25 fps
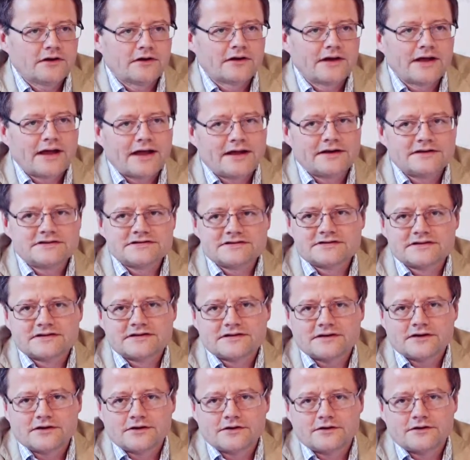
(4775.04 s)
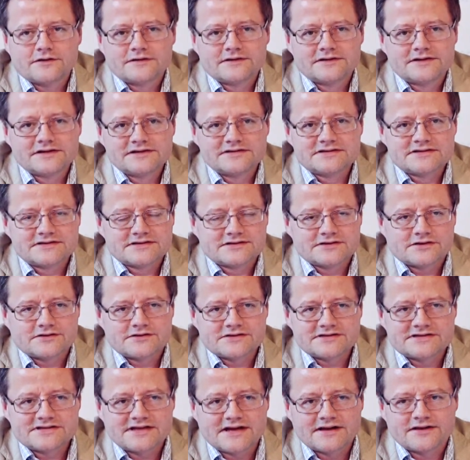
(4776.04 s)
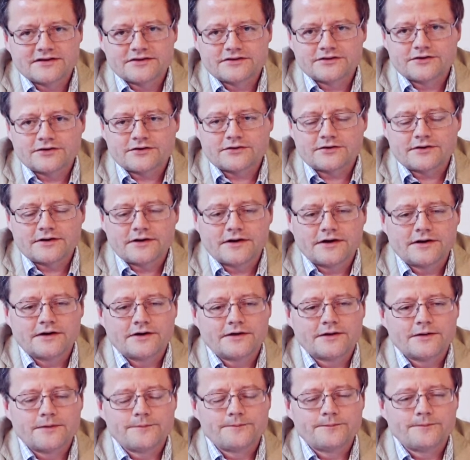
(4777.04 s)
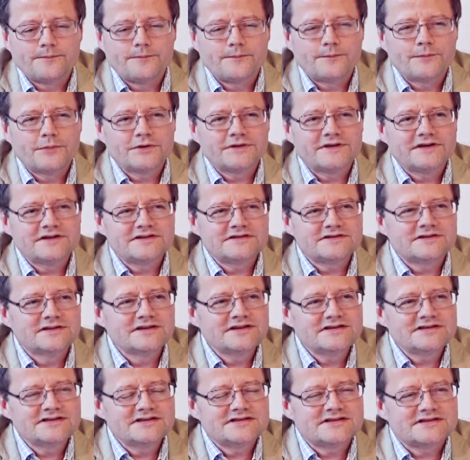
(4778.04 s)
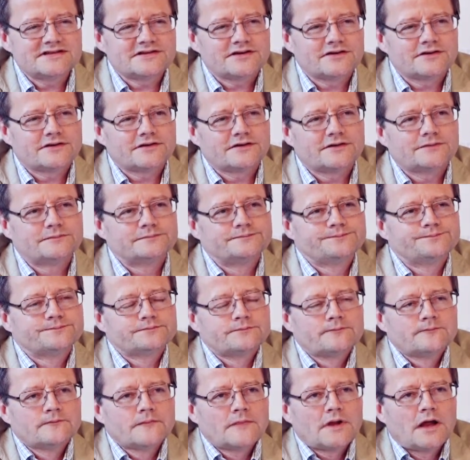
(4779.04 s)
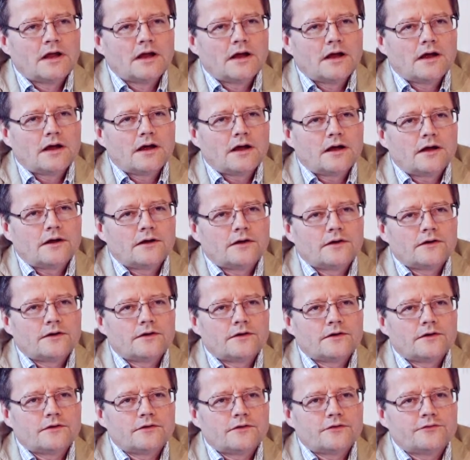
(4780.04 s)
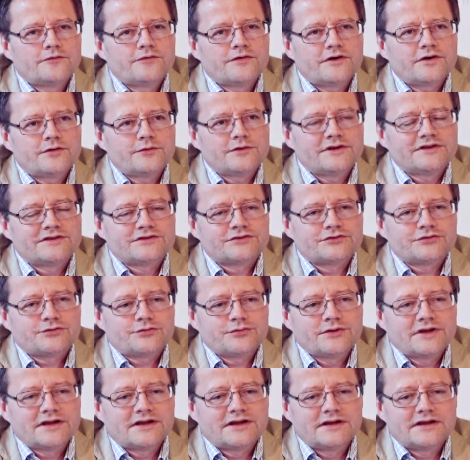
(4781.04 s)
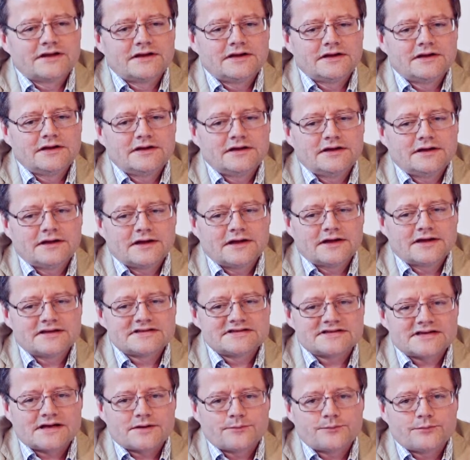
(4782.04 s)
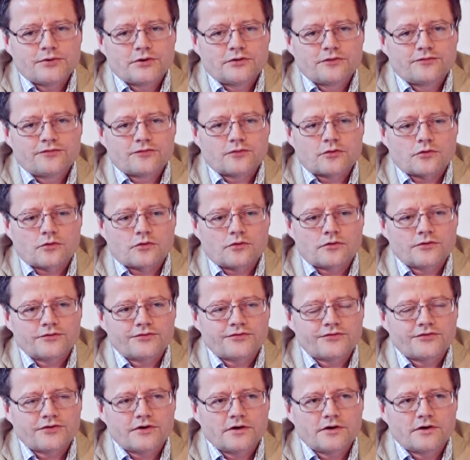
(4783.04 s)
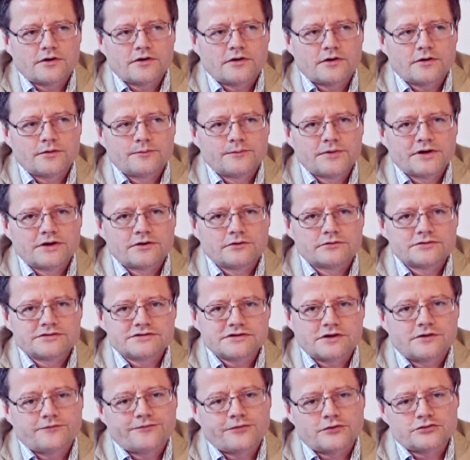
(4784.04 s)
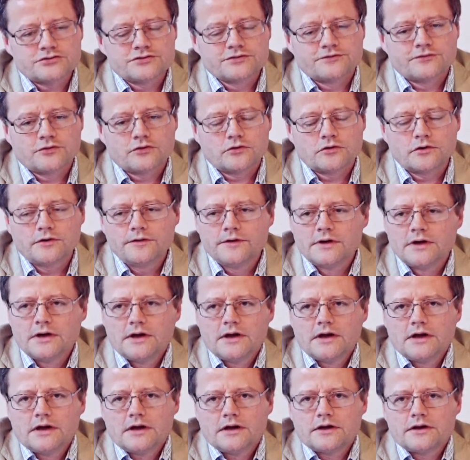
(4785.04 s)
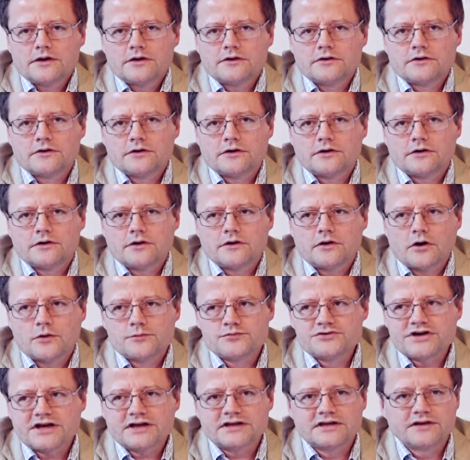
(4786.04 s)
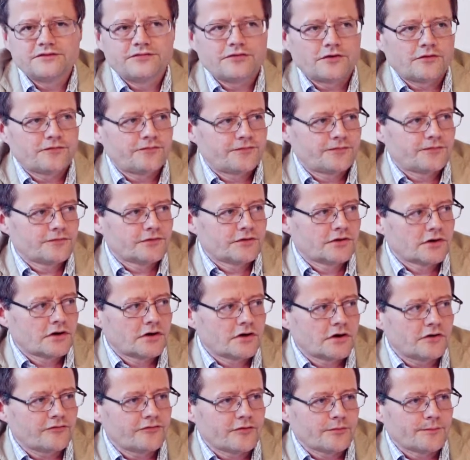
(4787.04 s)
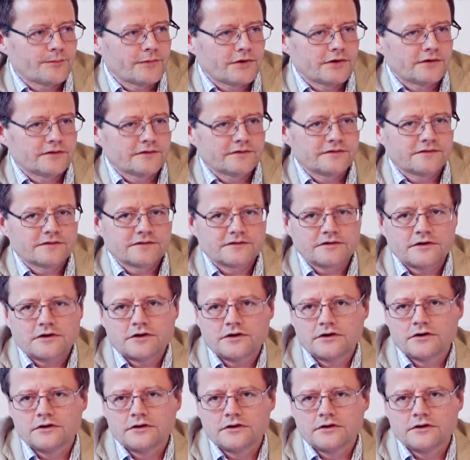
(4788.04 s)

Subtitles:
against this center. But this is a very tricky example, of course, because, first of all, the objective of the government